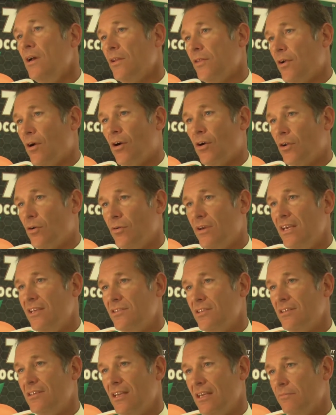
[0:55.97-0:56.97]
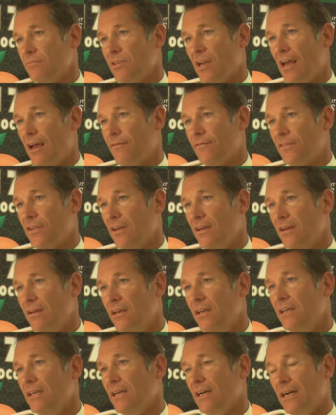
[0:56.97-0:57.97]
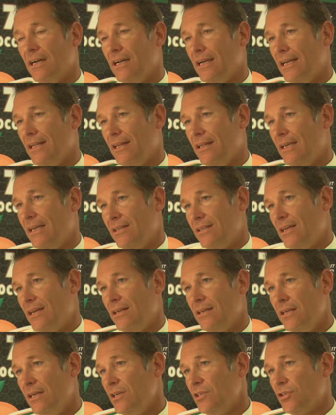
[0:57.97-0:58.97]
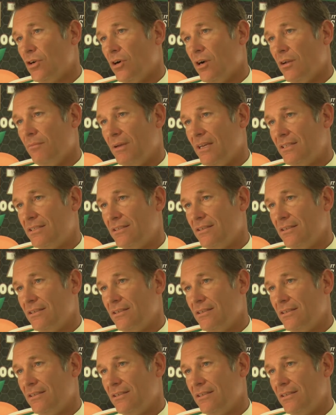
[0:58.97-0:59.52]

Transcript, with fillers: There are no easy teams left in, in the tournament.